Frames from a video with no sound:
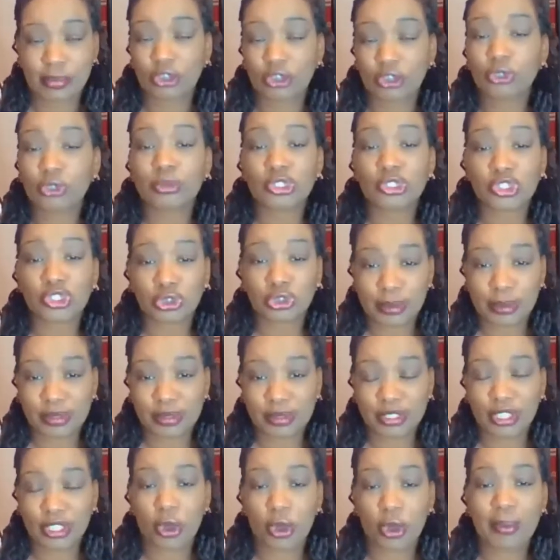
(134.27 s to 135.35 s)
multiple
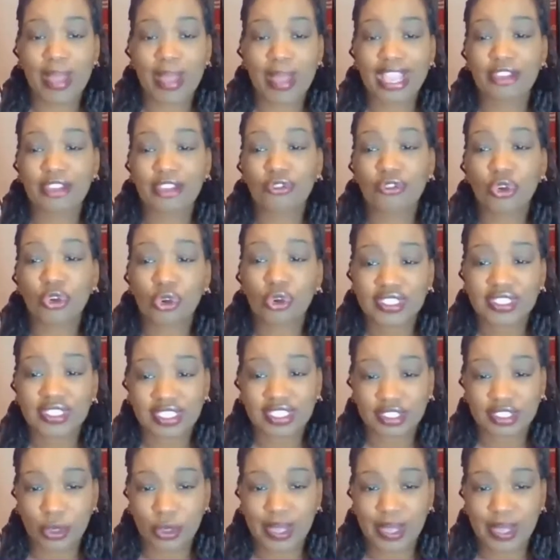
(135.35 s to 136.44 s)
trips to go back and forth to
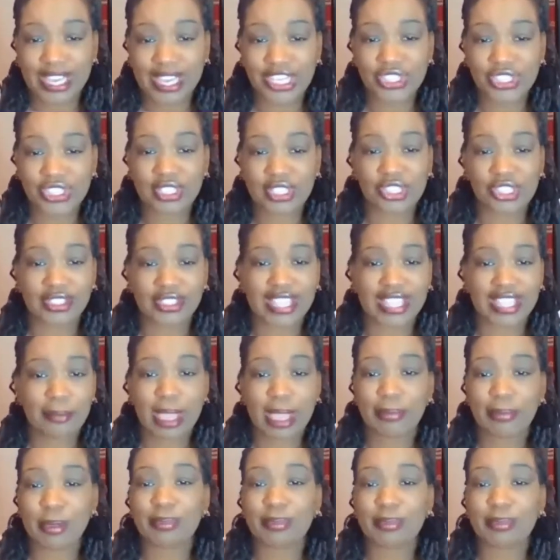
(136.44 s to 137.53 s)
the location. So
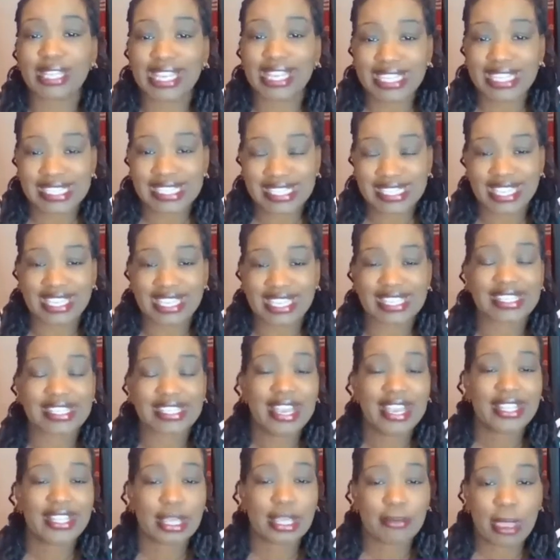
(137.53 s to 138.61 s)
that may be plane
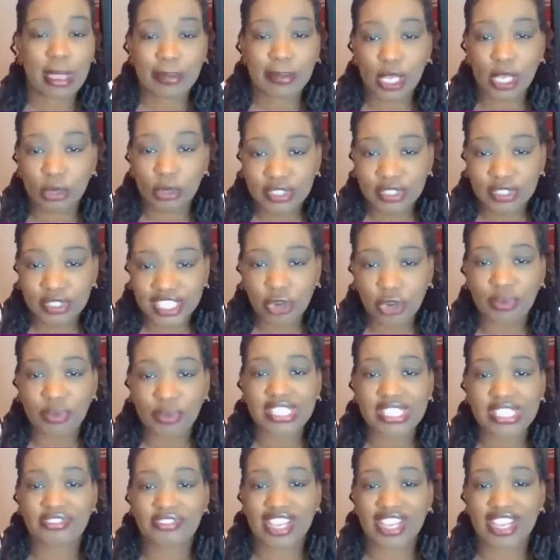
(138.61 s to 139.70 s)
tickets. There may be hotel
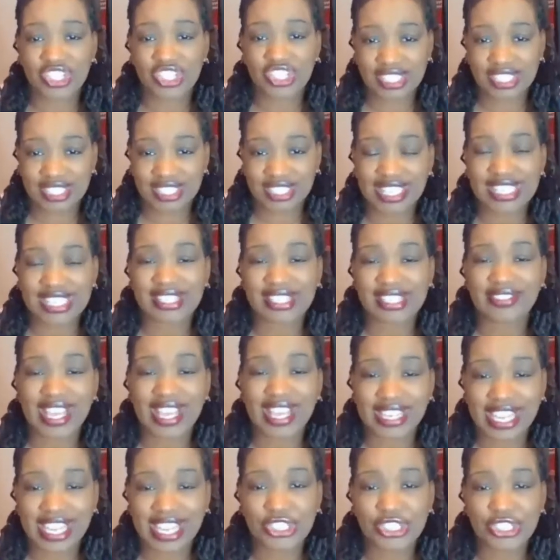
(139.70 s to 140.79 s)
reservations and things of
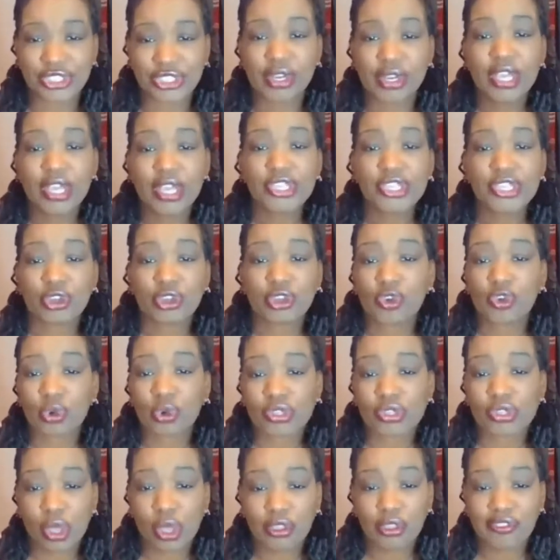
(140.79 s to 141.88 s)
that nature. So of
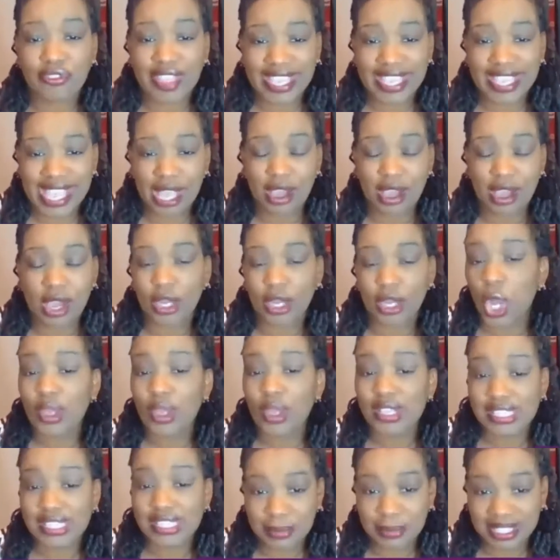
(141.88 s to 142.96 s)
course, all of that
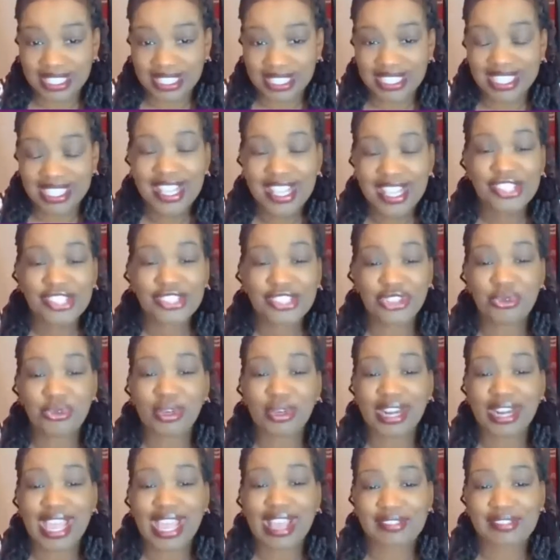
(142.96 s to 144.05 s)
costs money. So
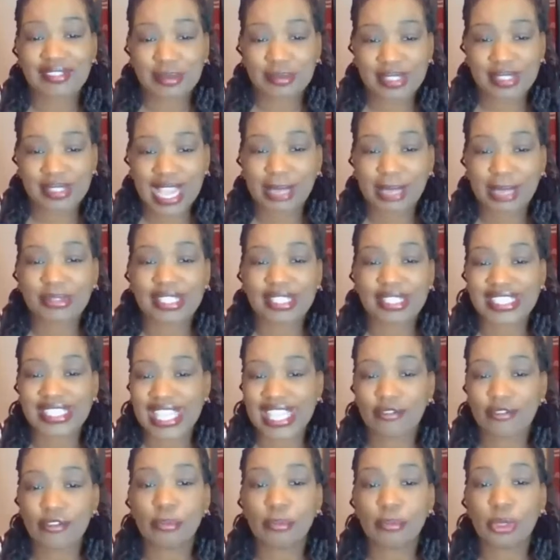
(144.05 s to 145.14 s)
you want to have some time to
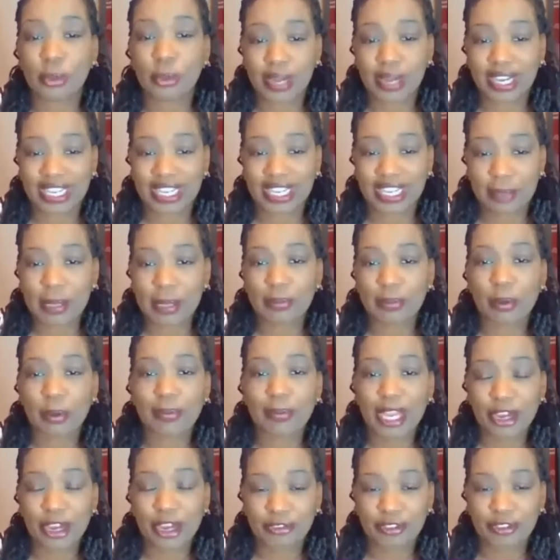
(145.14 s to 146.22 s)
save up your money and be
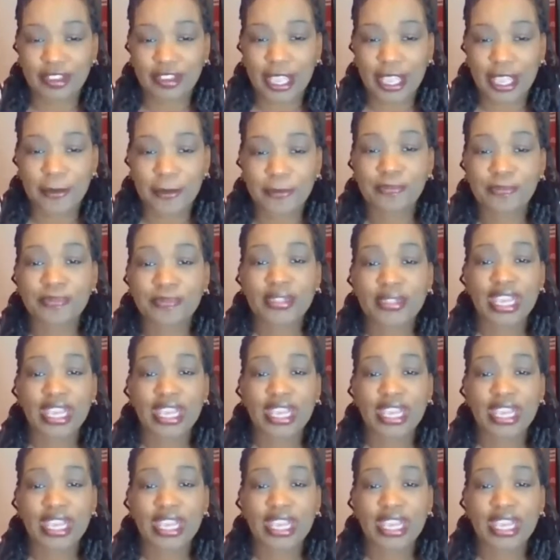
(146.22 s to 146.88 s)
prepared for that.